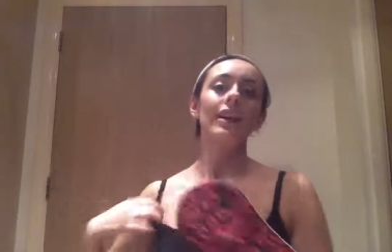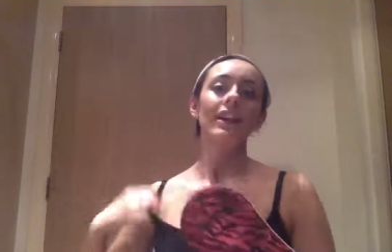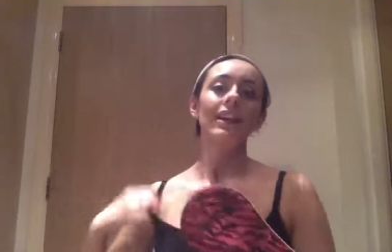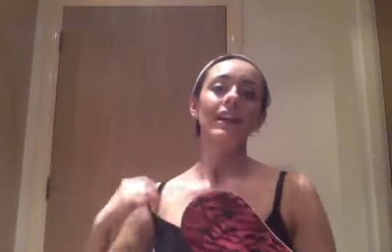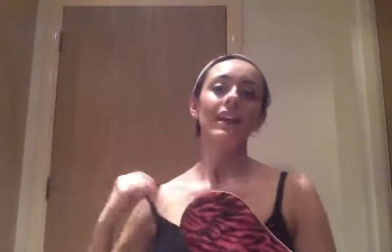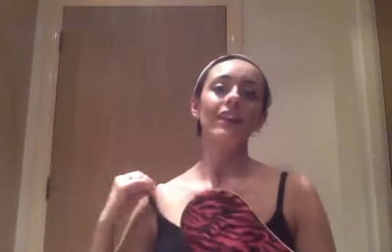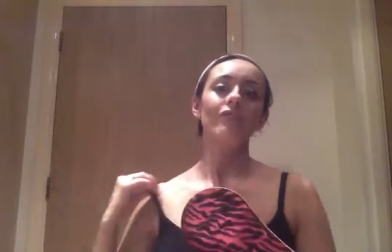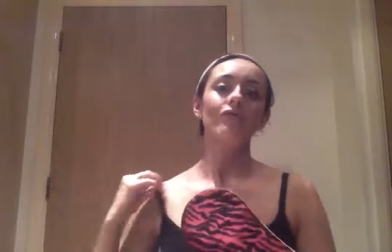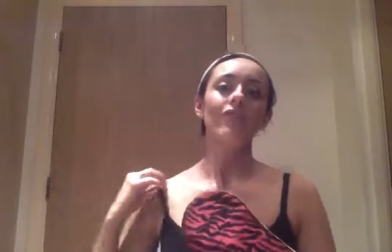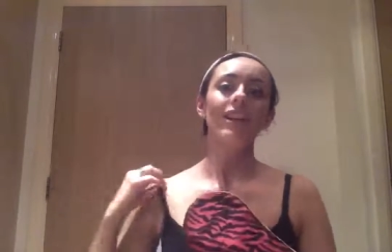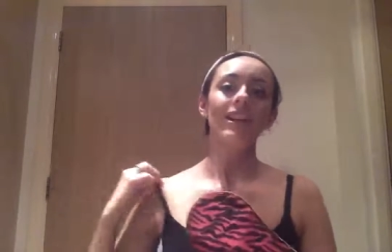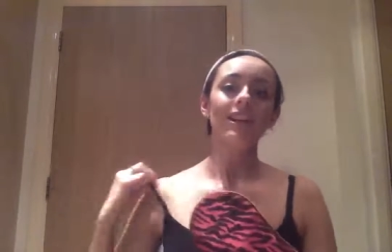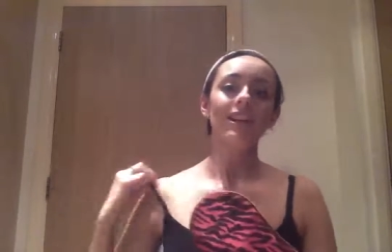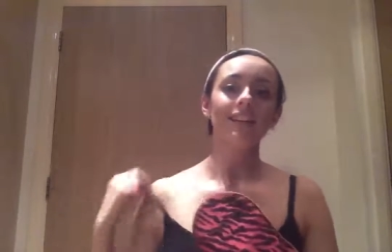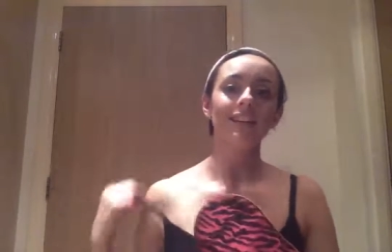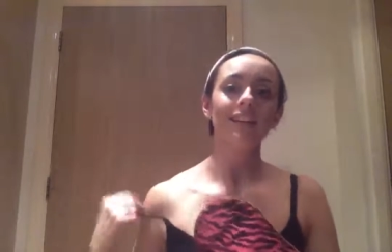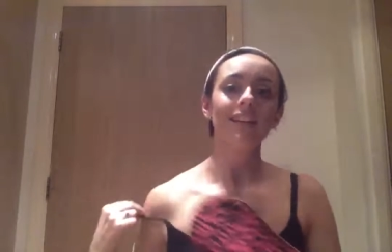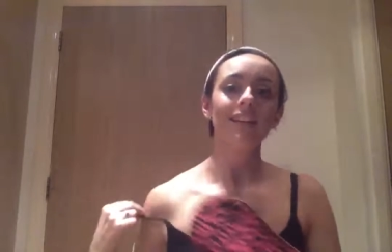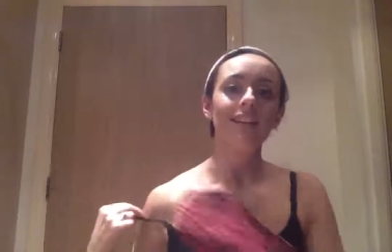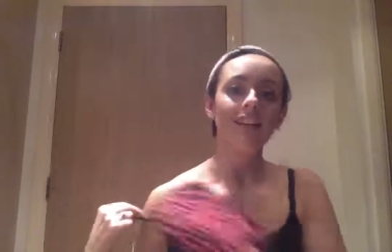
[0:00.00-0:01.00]
getting right
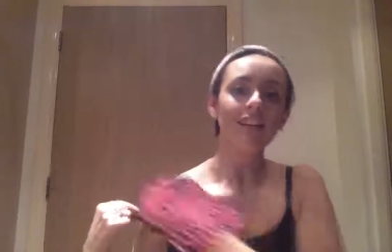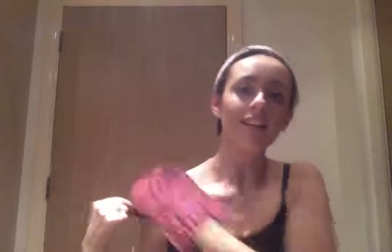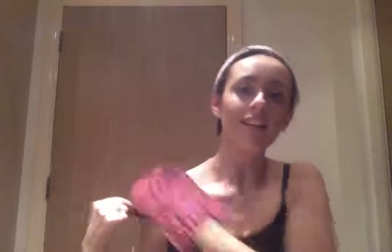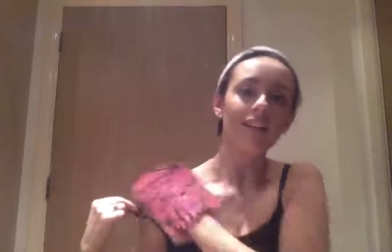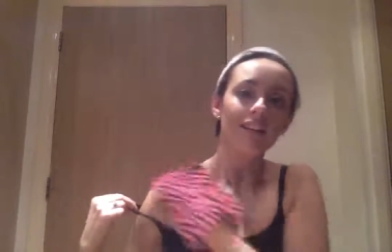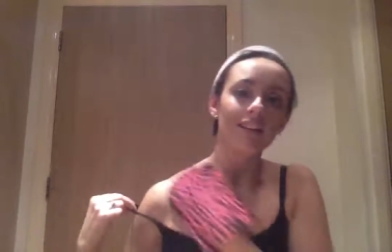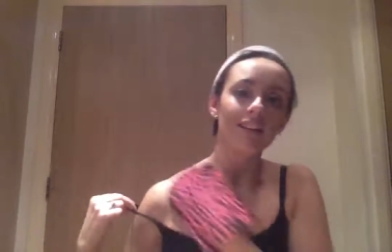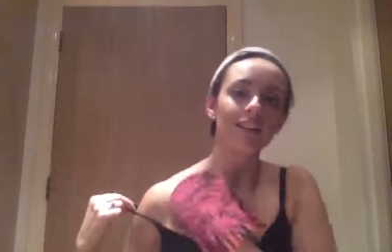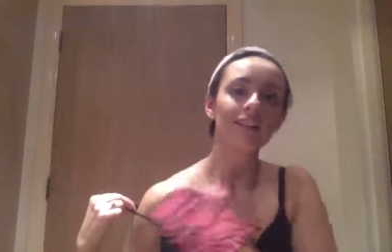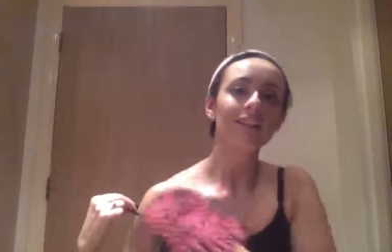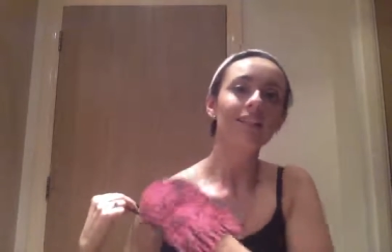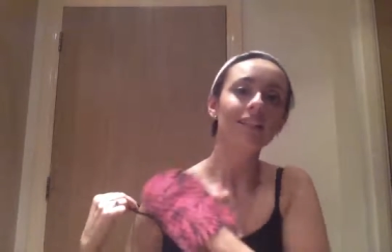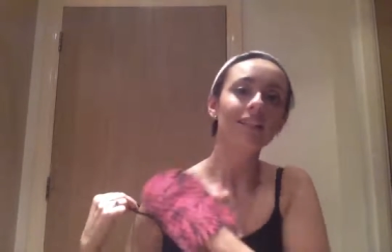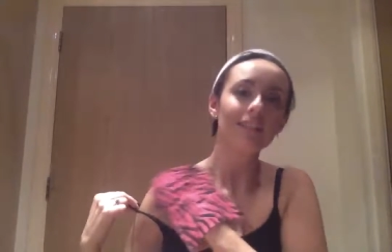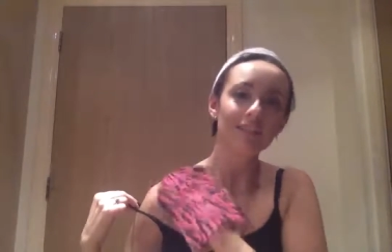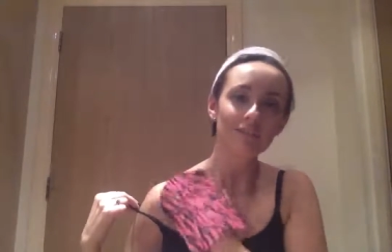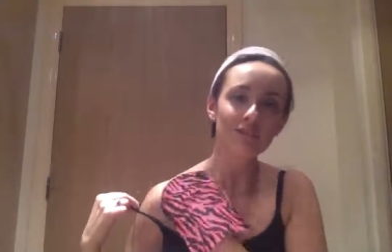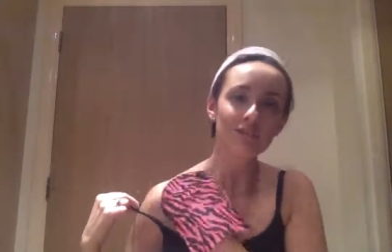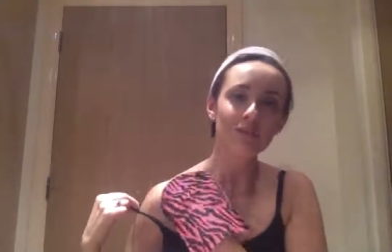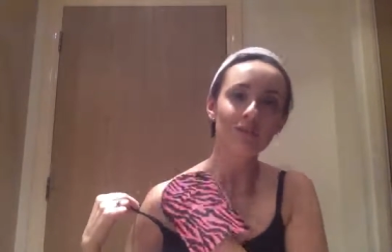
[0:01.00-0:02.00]
here
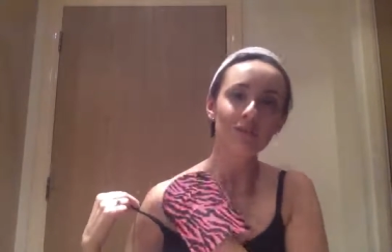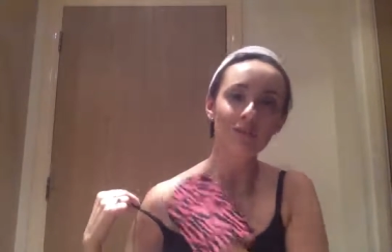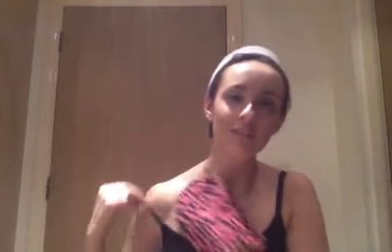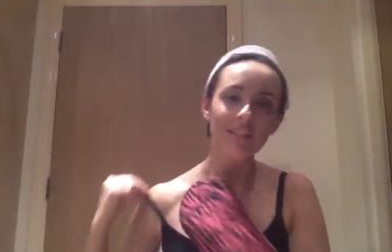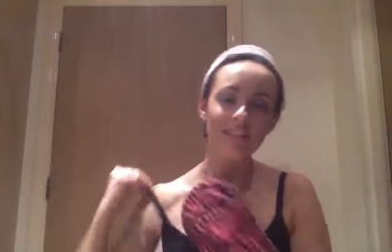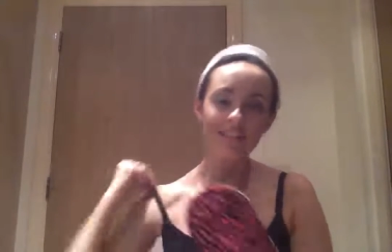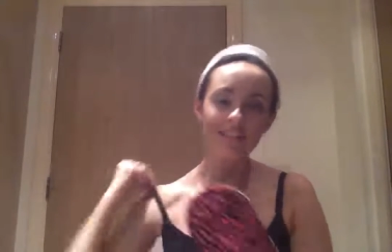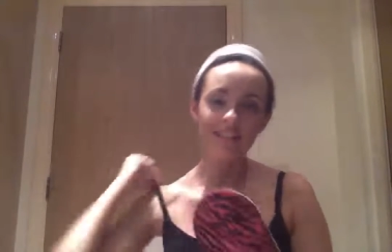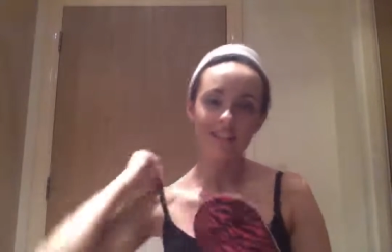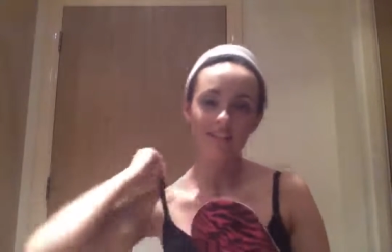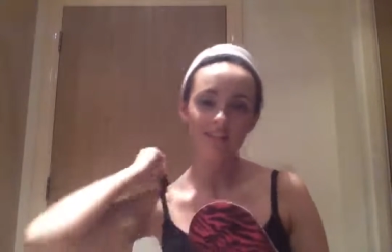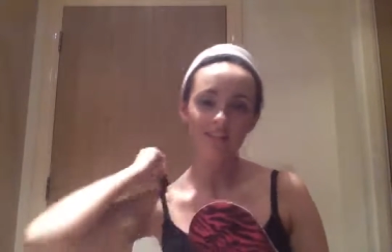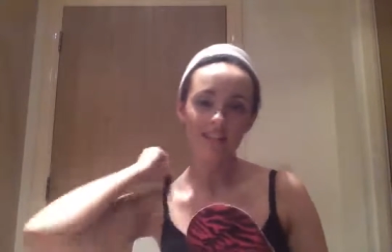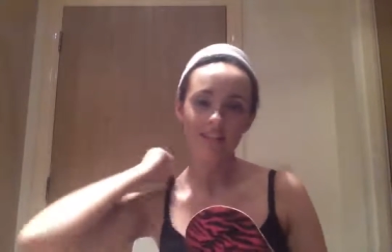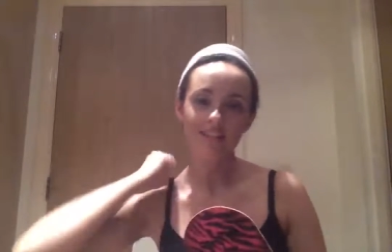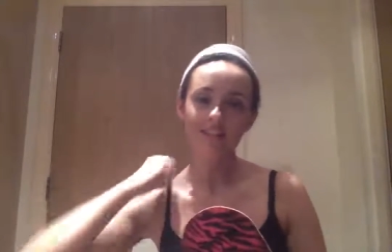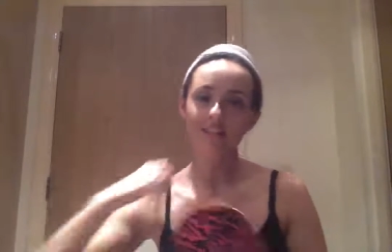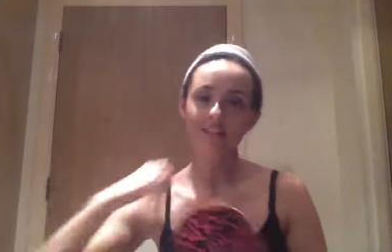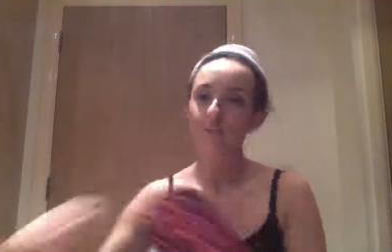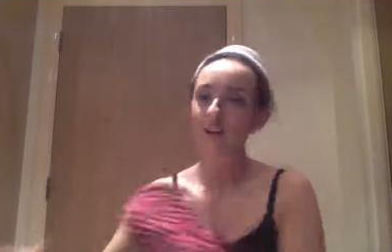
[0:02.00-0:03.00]
and doing all these
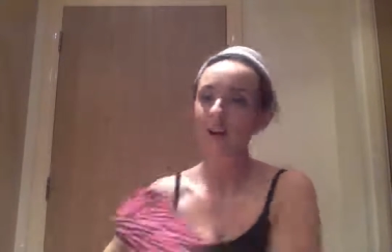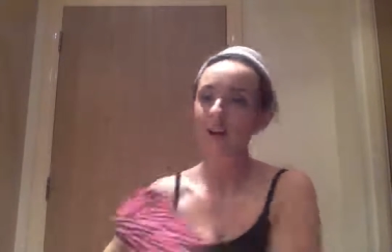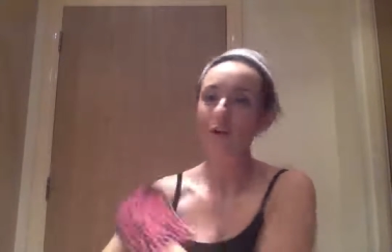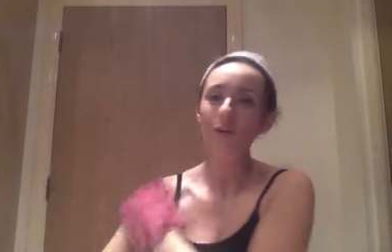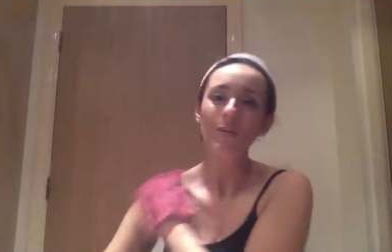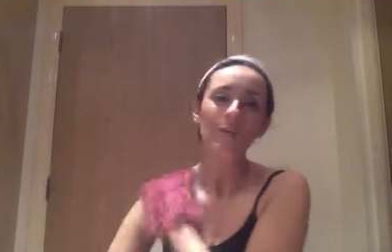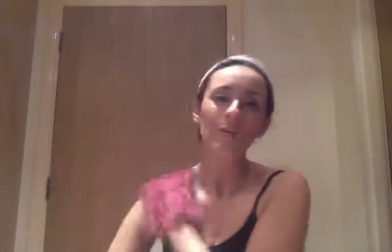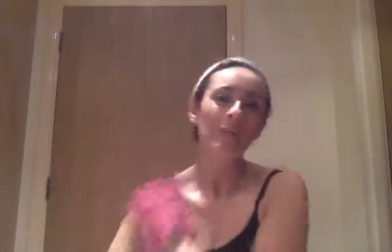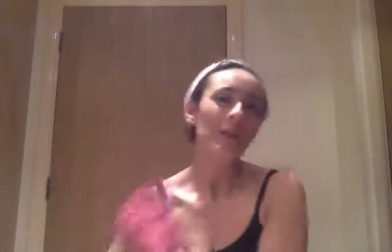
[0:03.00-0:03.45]
areas as well.